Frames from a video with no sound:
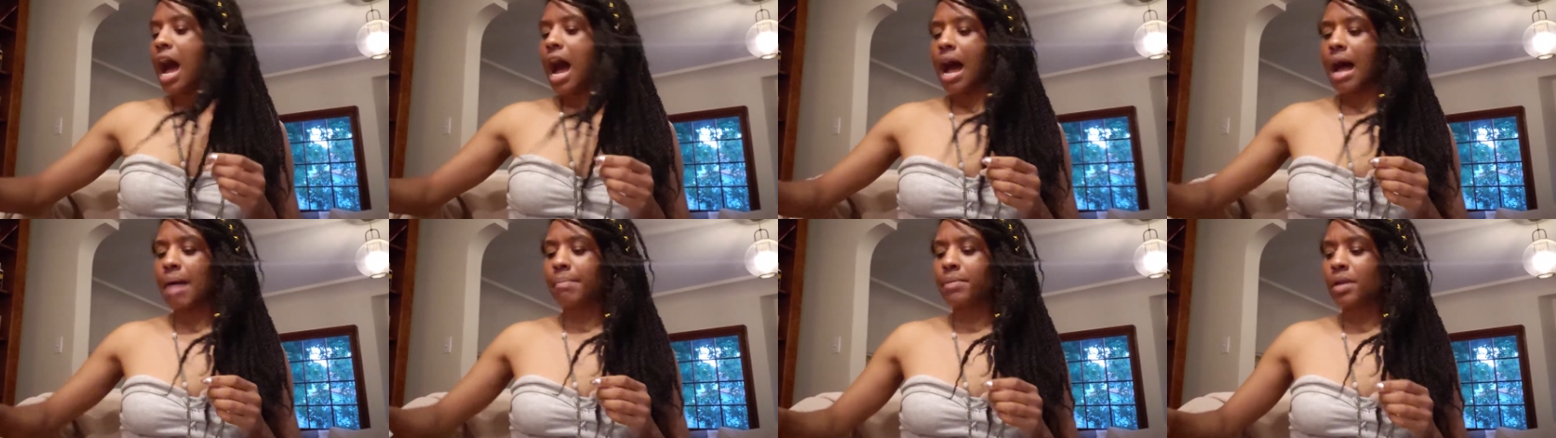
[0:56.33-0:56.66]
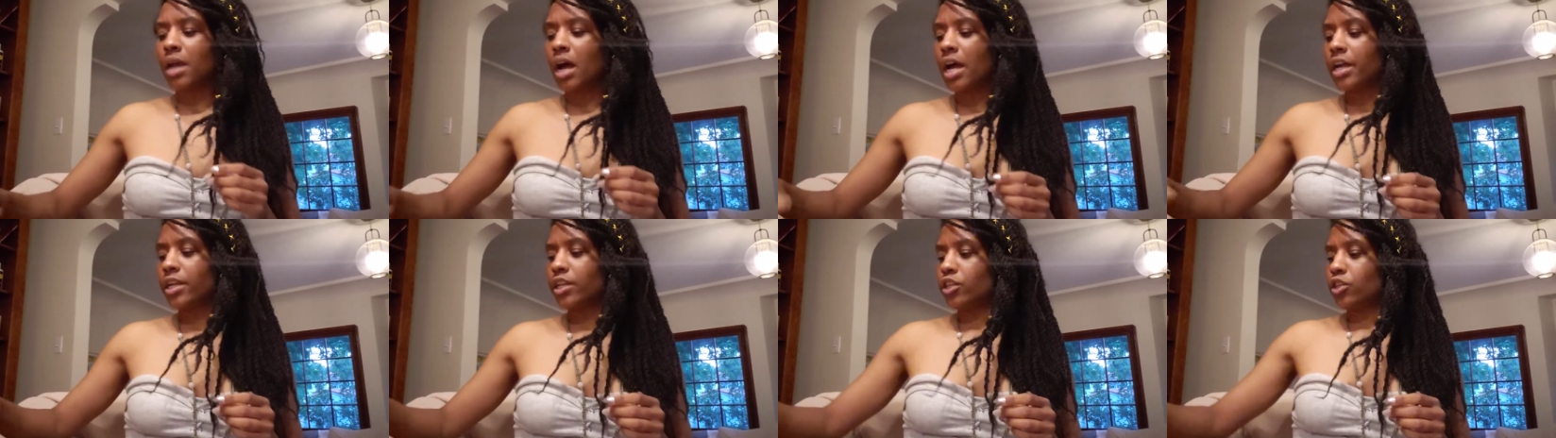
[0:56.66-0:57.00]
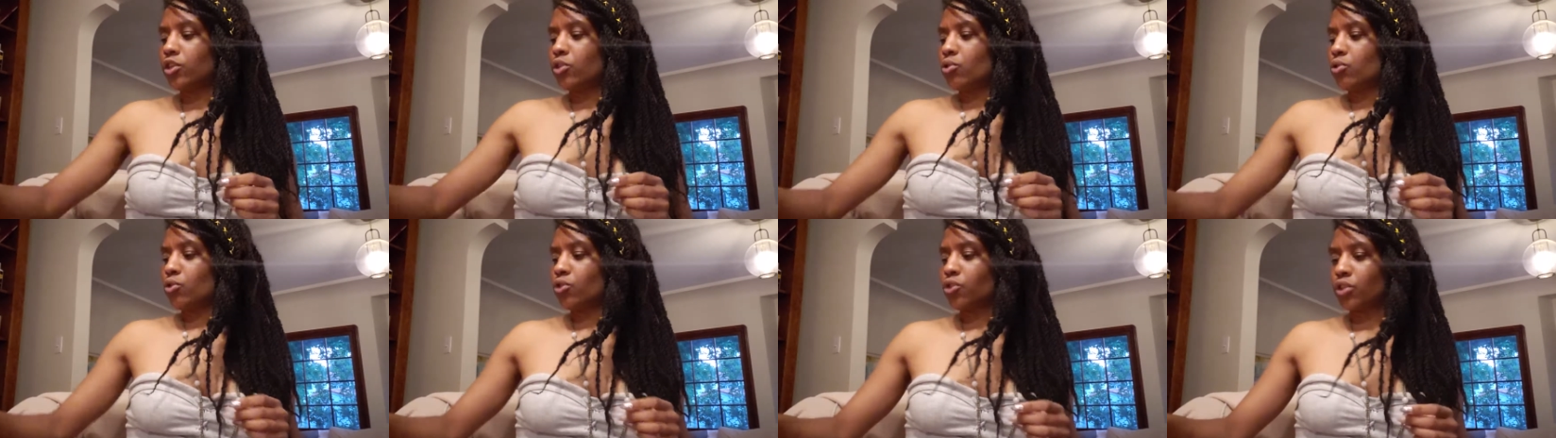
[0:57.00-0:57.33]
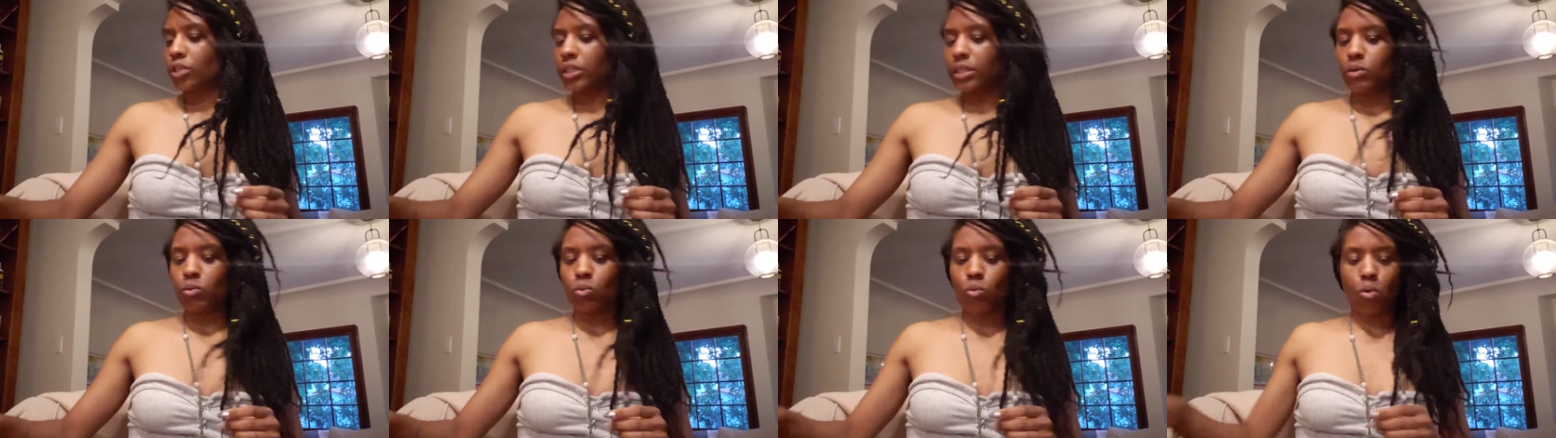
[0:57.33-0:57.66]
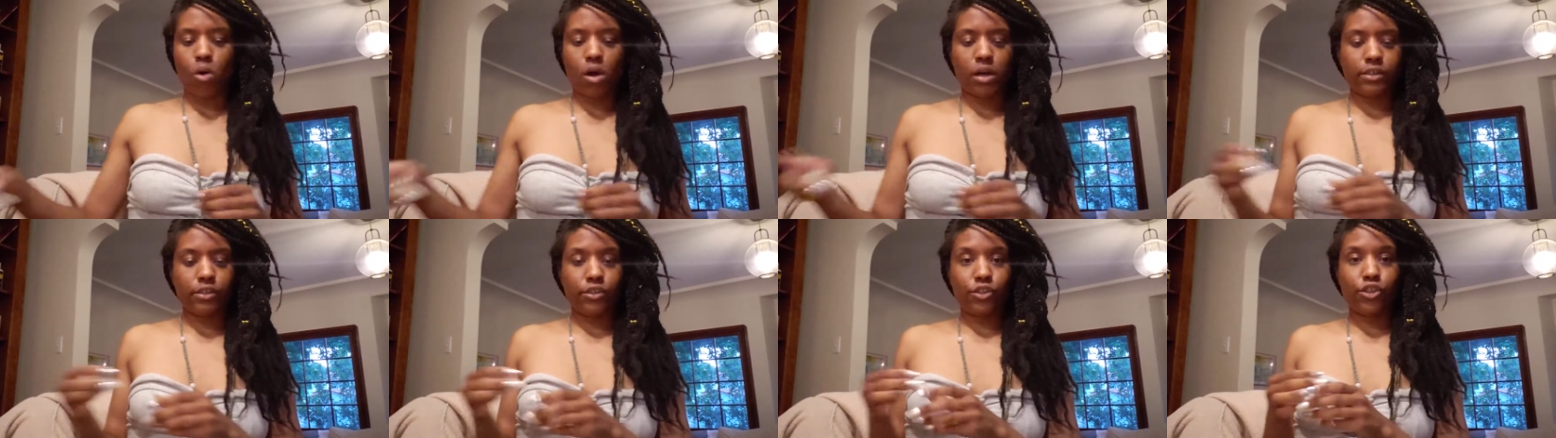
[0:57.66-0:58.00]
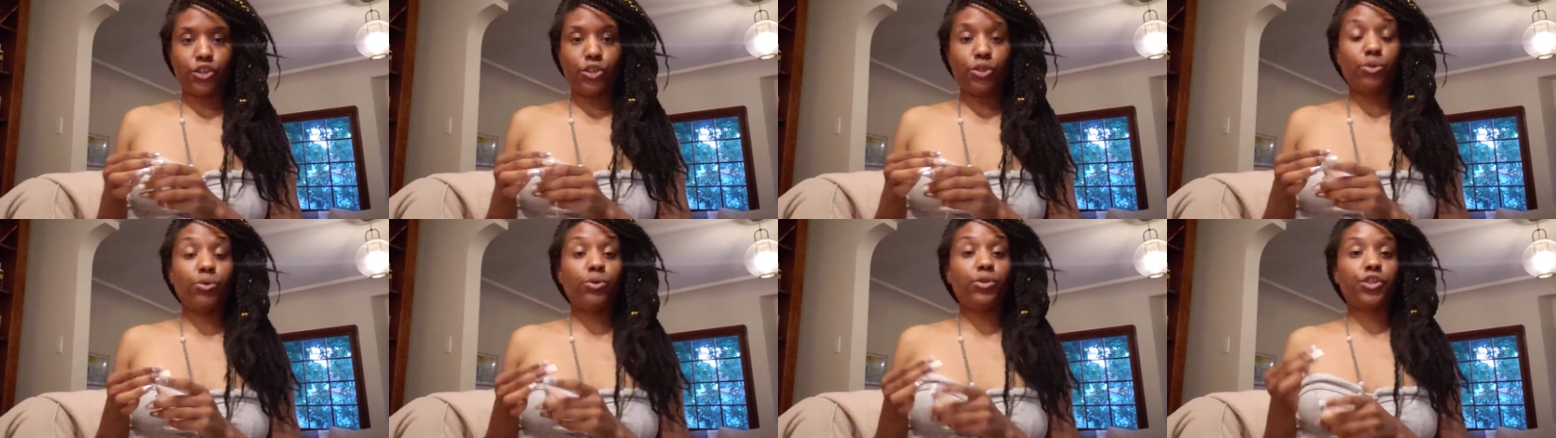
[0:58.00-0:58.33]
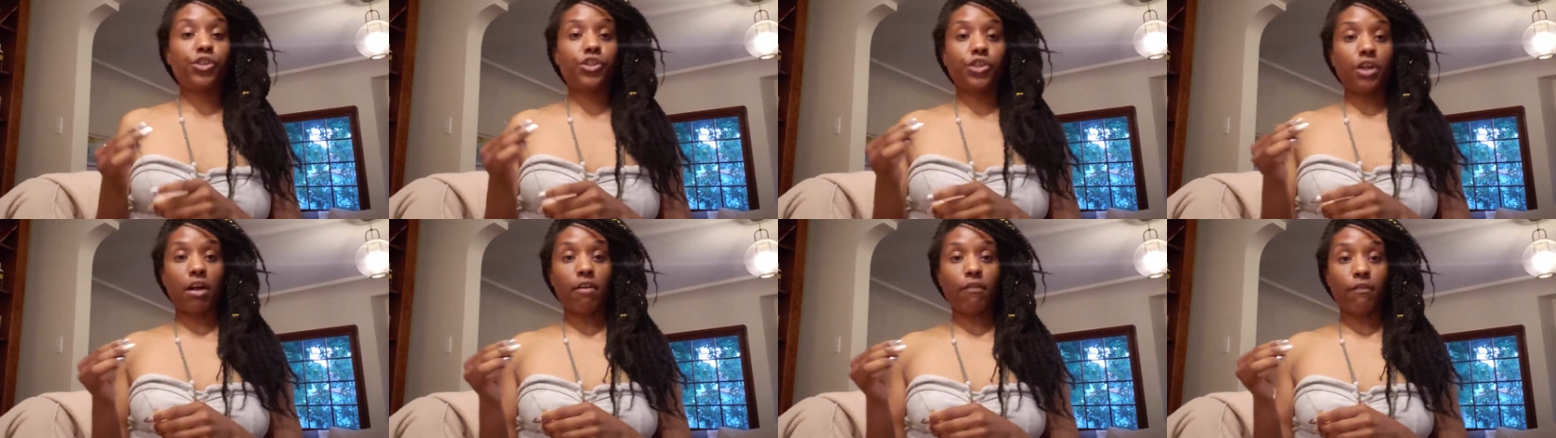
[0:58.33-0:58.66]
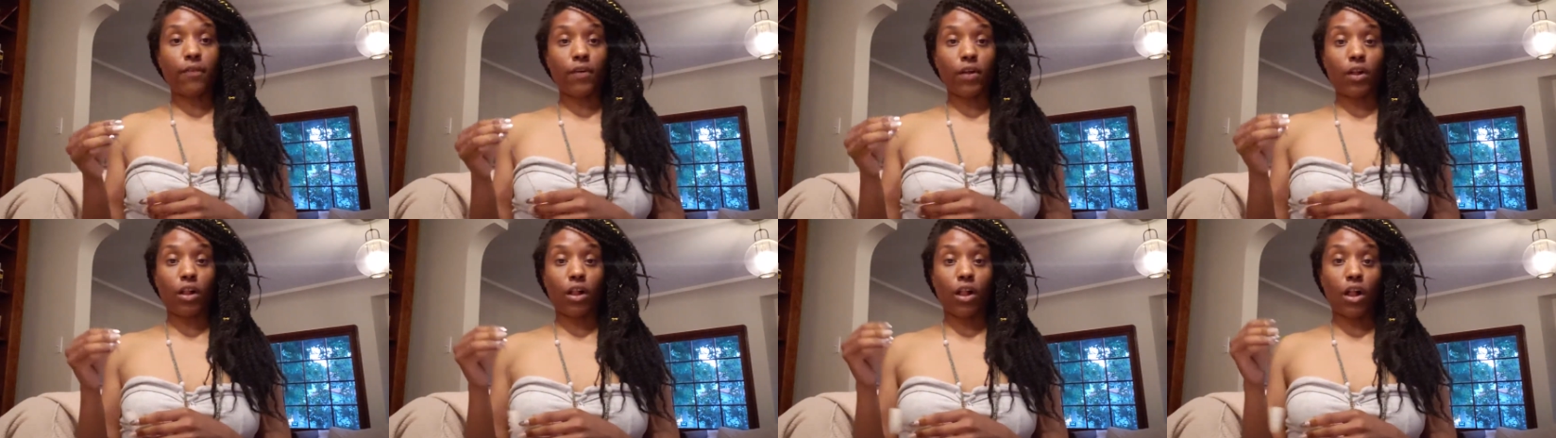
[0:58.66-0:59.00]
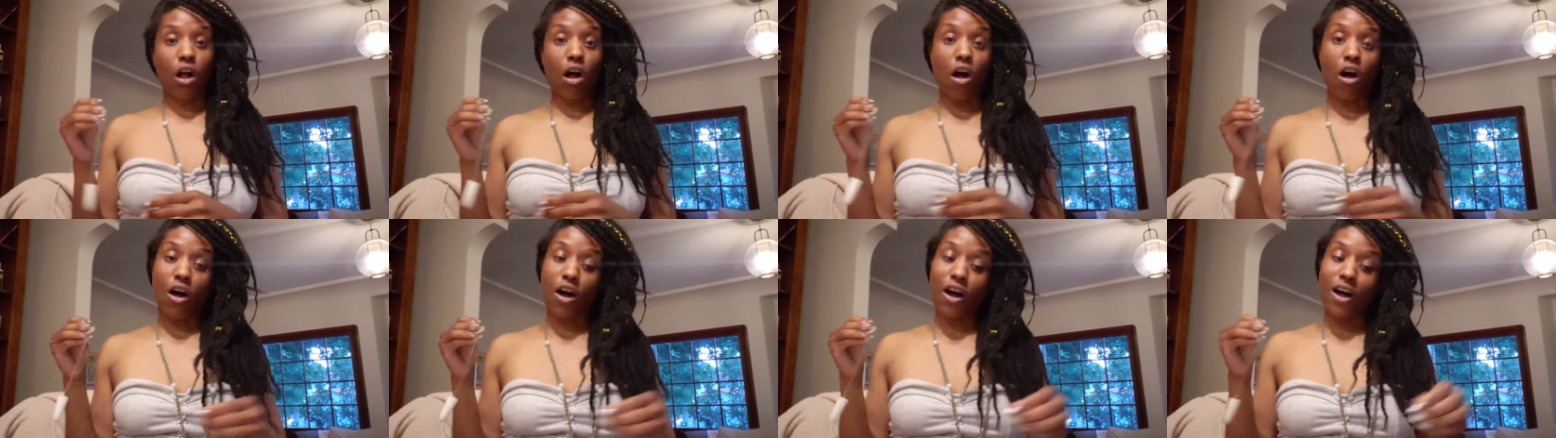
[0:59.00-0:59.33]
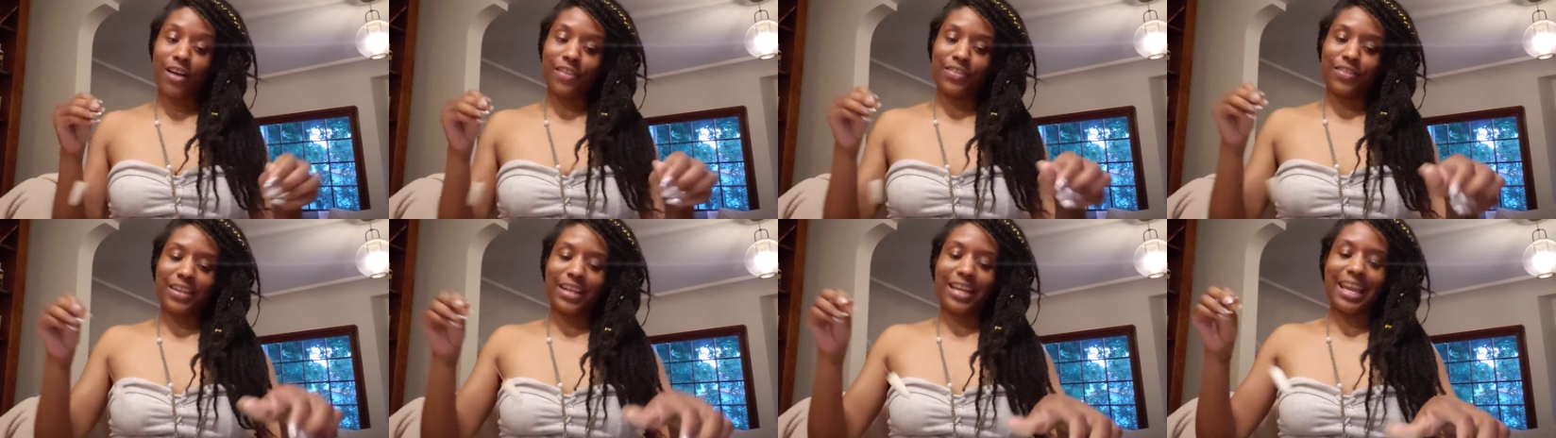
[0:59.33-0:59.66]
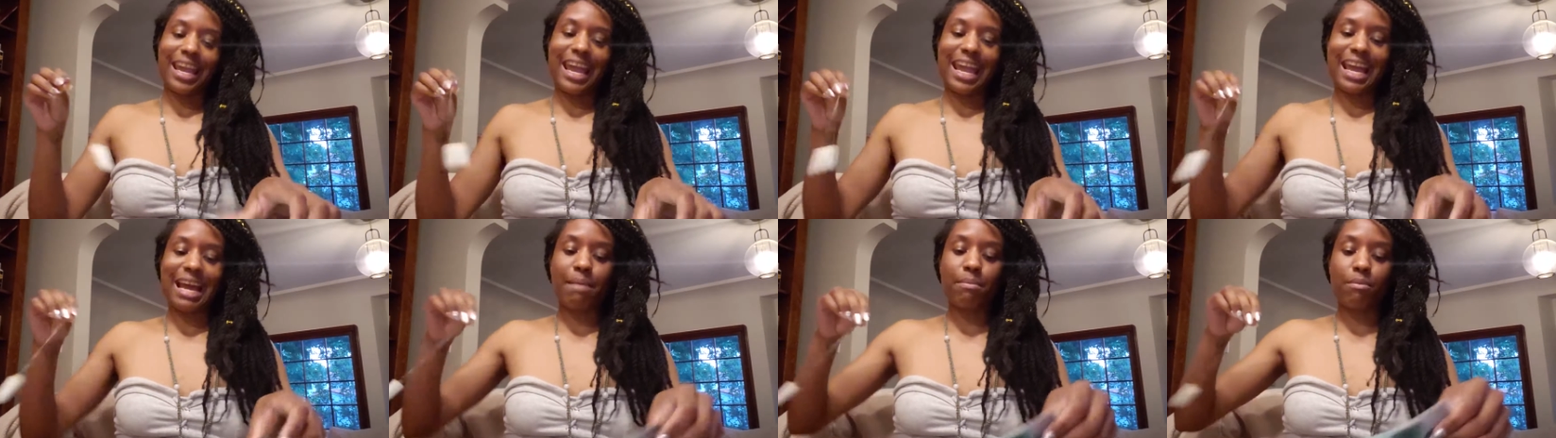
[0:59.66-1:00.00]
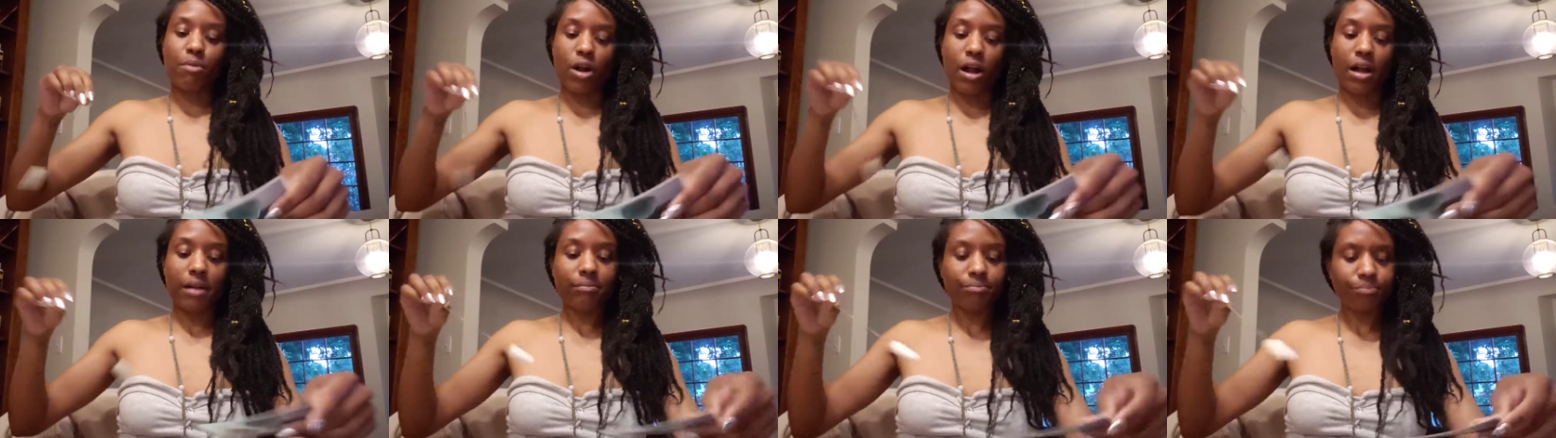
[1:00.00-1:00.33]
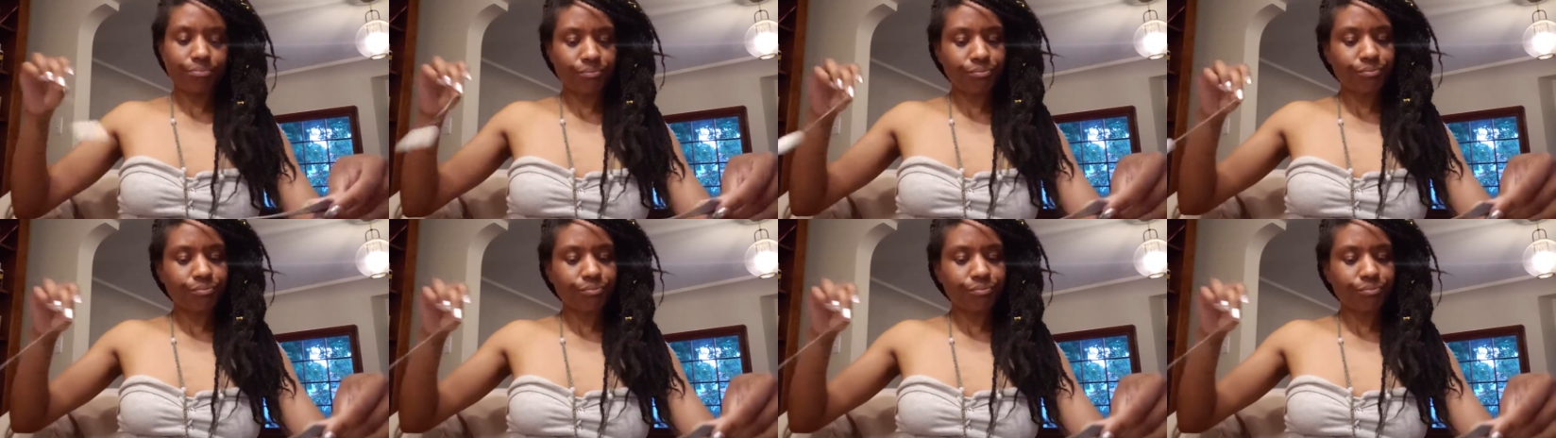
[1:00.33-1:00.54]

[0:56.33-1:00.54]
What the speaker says: I'm not usually one to shuffle on the camera,